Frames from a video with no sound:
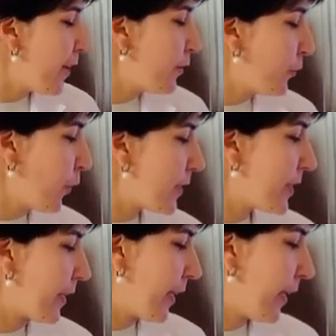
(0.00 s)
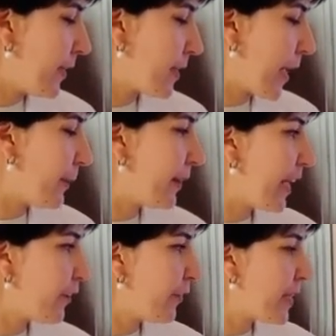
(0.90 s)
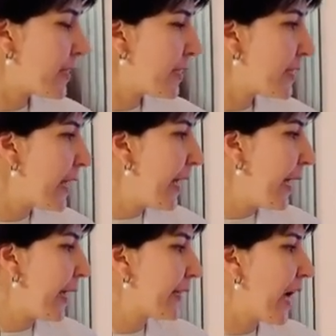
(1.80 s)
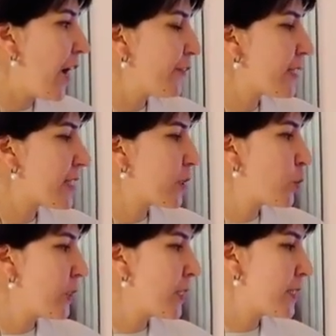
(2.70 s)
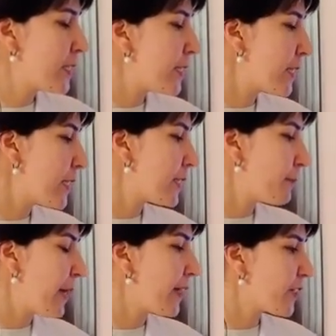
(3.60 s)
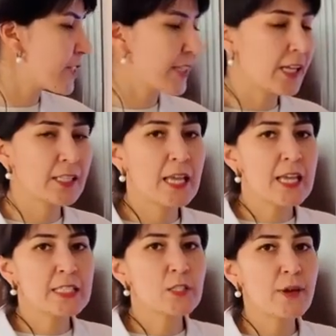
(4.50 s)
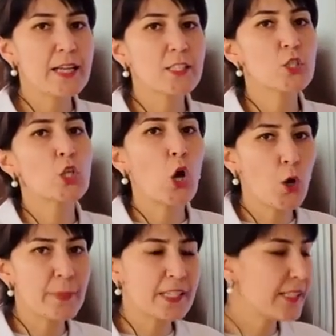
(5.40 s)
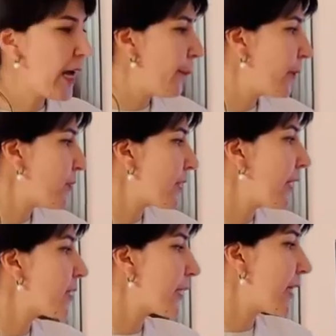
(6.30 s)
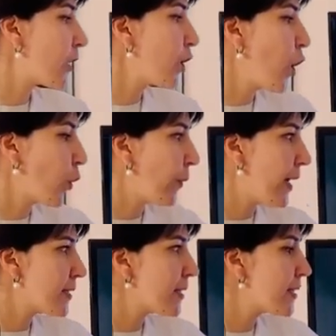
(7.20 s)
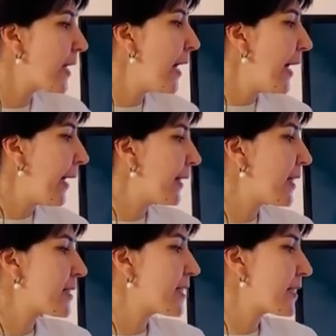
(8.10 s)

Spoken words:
We first can some lag phases, and after that we see these bacteria can divide so many numbers and take log phases, and in the